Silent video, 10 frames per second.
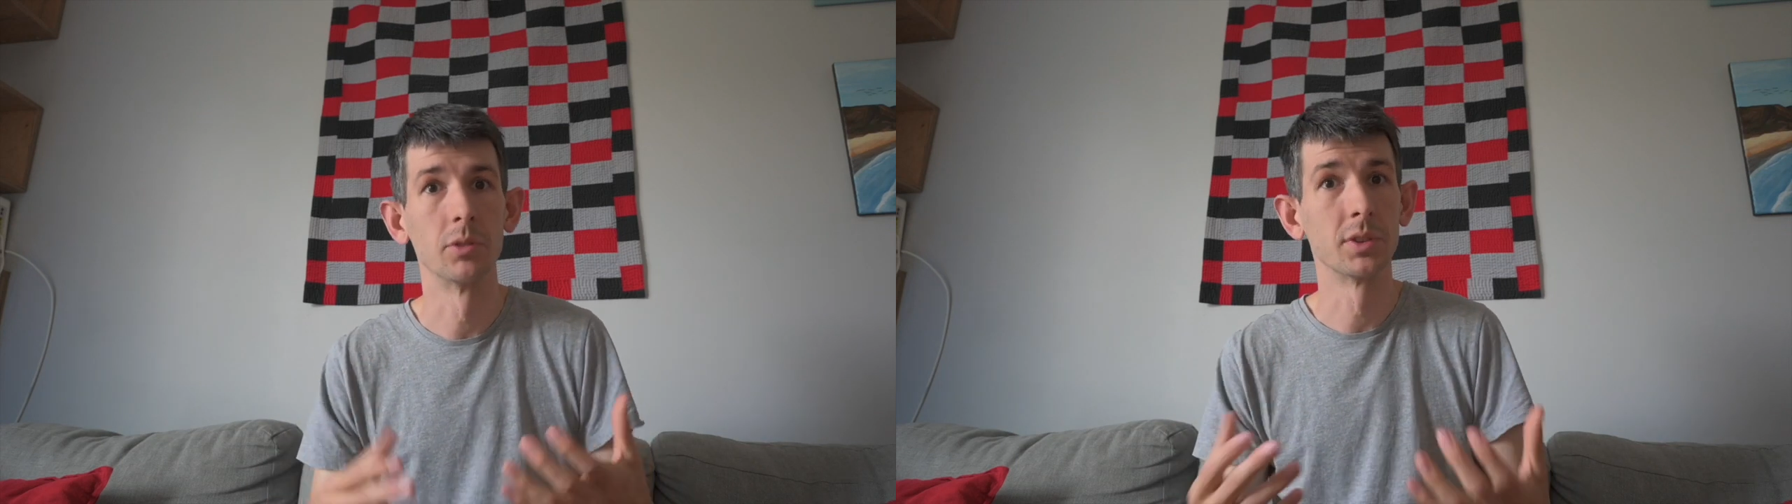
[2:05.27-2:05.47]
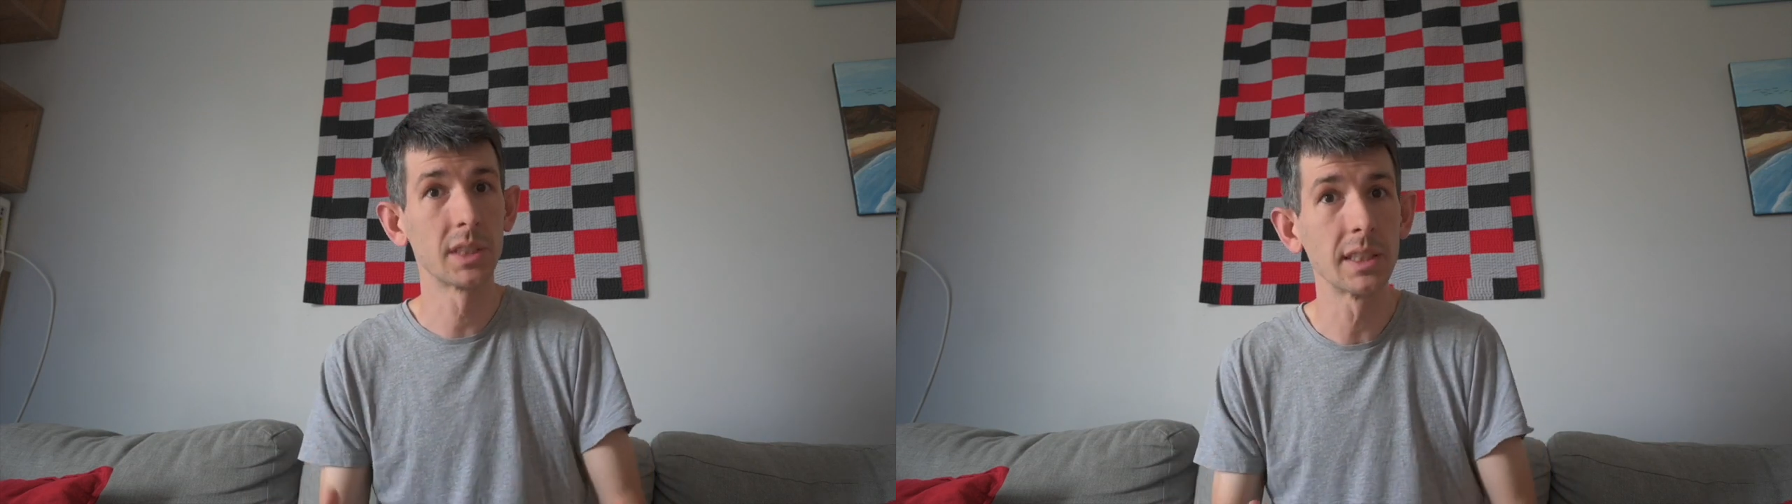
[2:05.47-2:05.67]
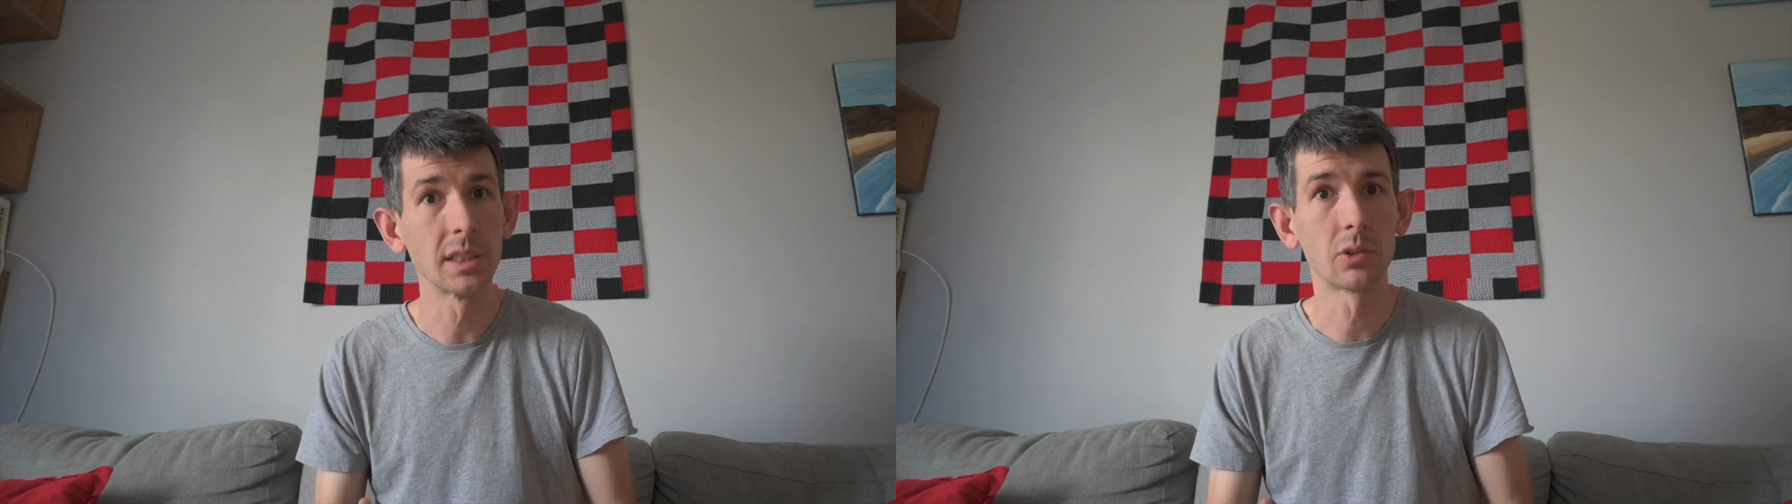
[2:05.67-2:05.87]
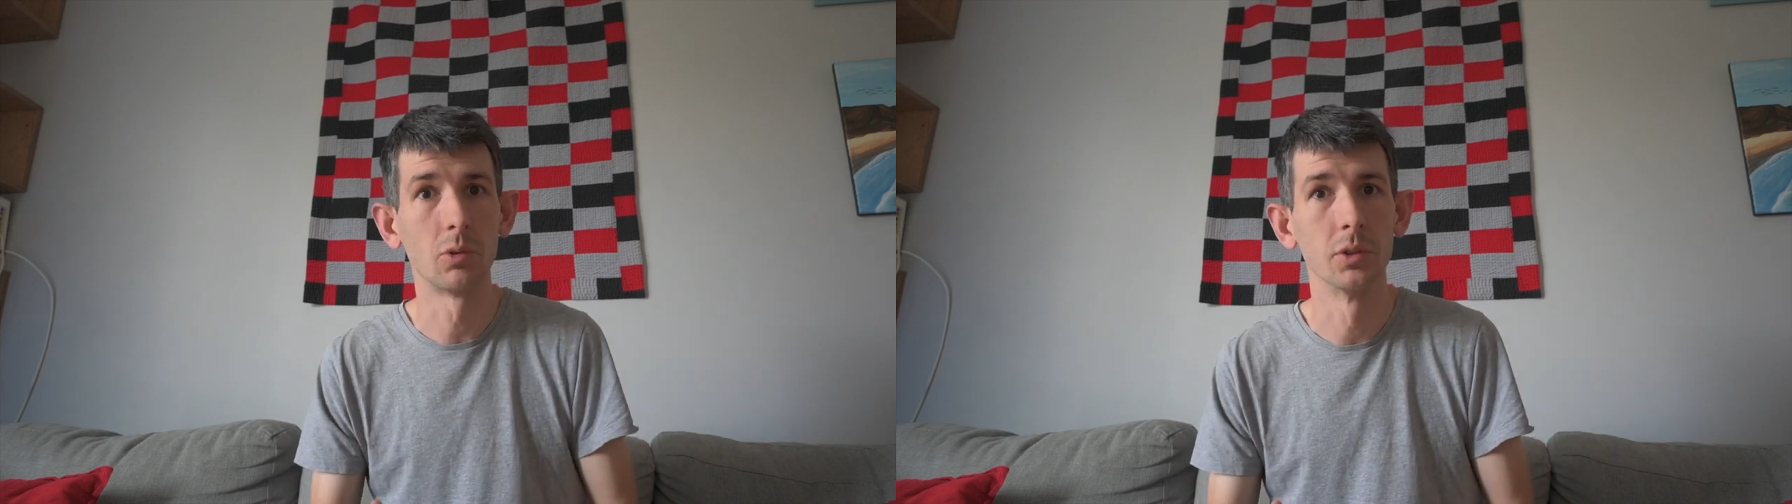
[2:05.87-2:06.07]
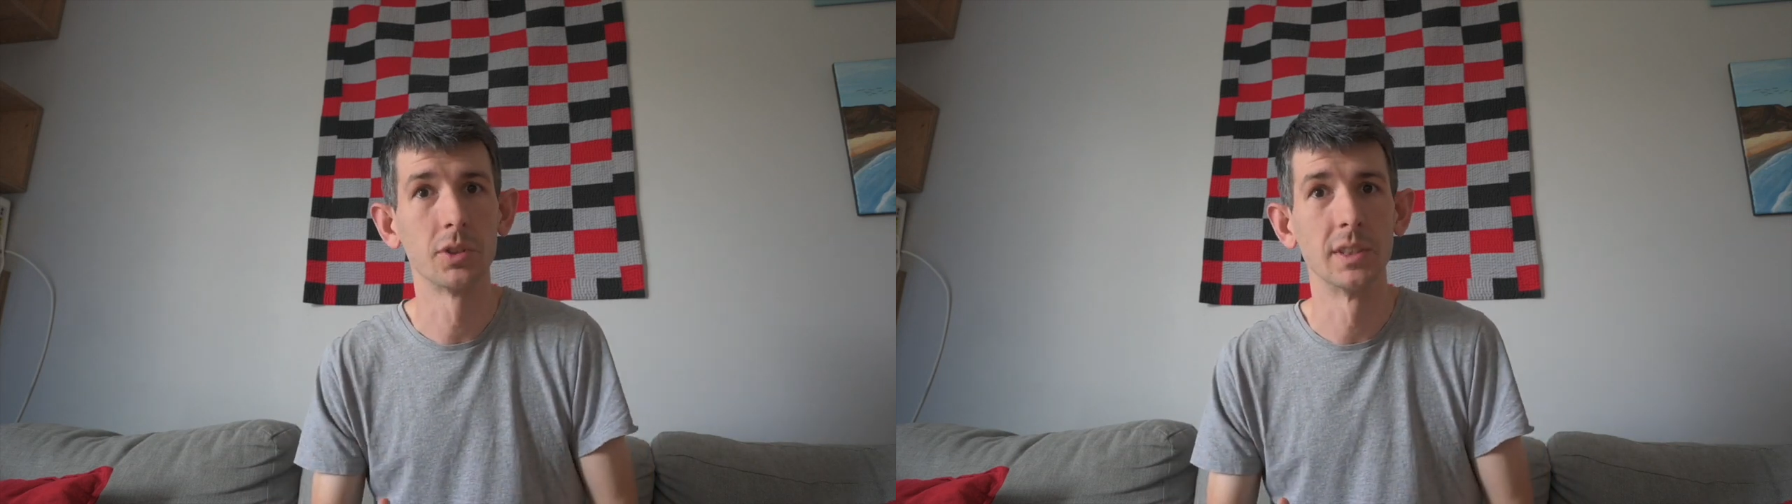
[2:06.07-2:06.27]
studies
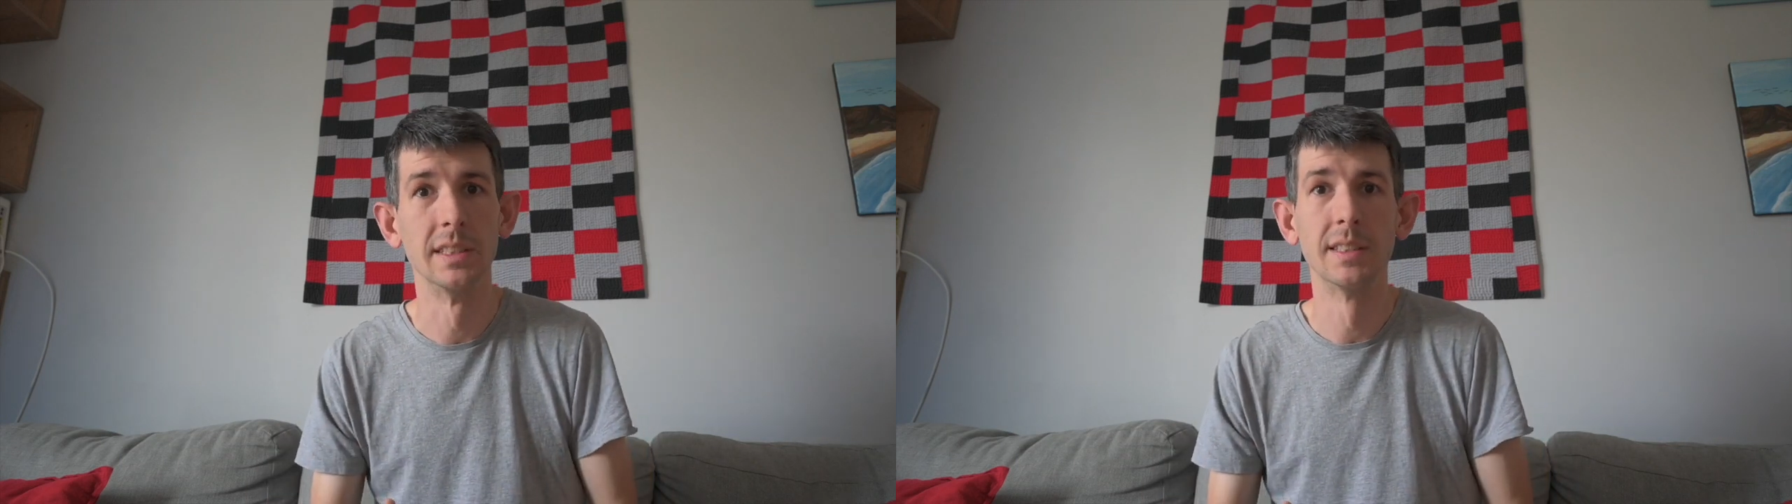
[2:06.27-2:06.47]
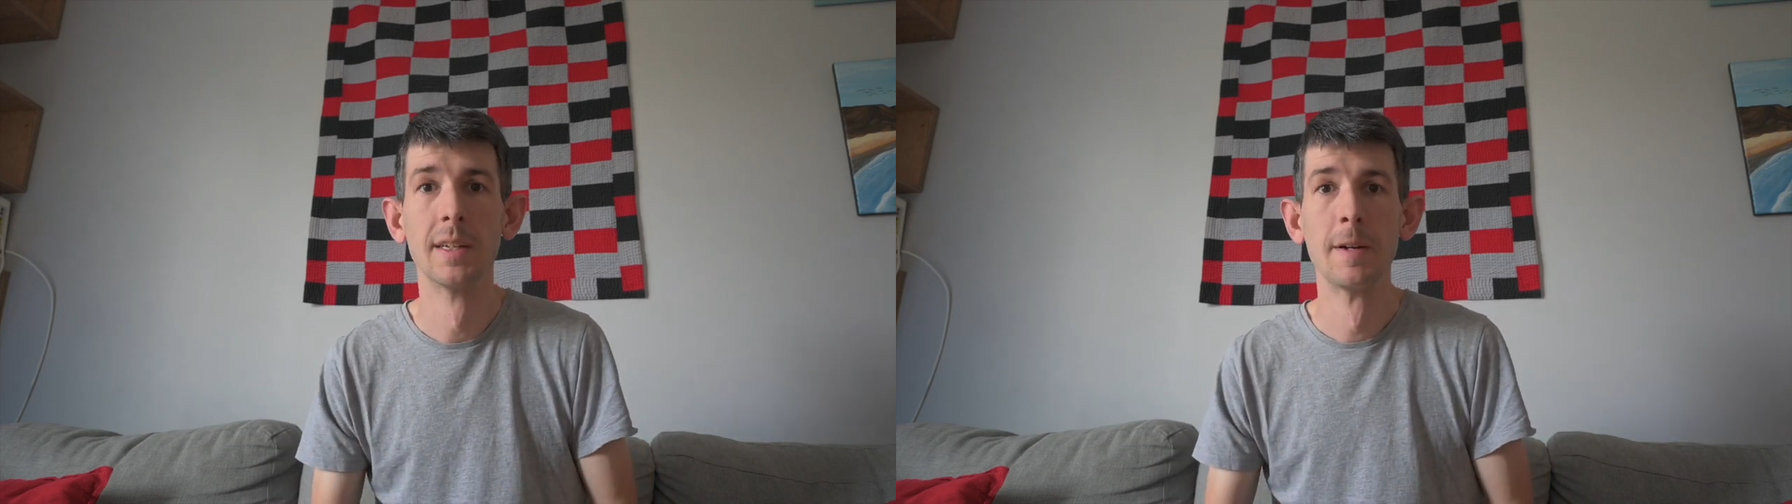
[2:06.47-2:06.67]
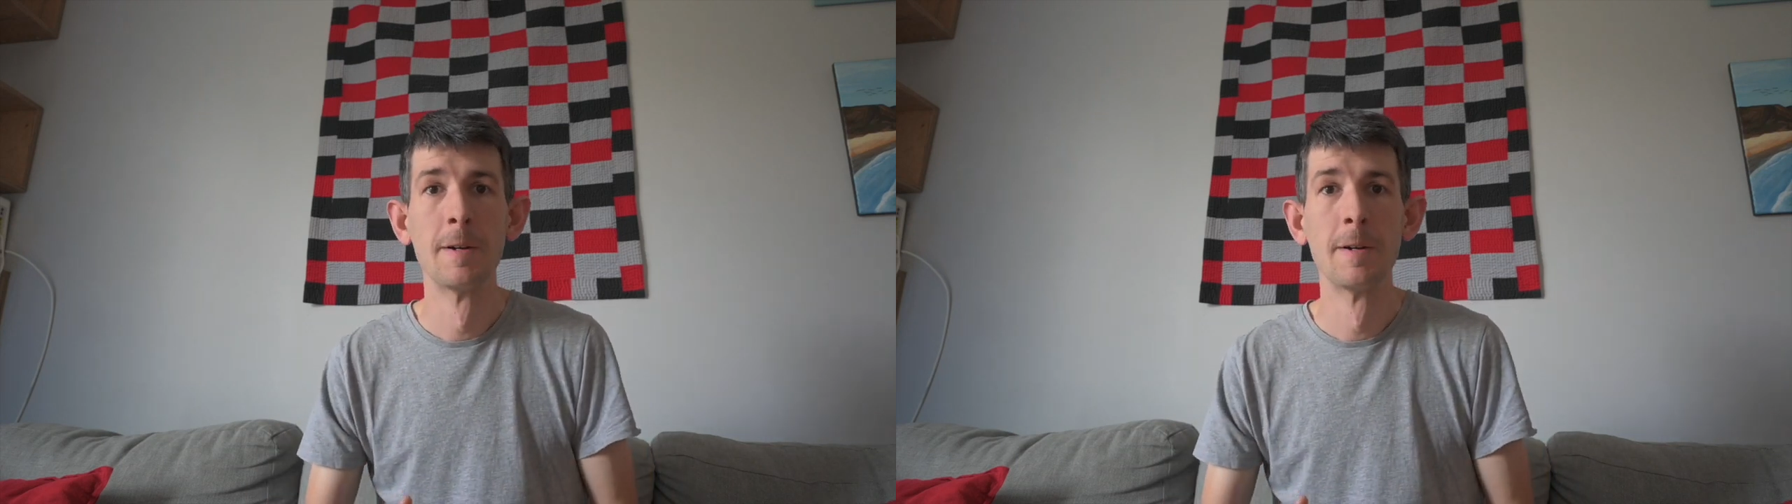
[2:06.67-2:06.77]
courses,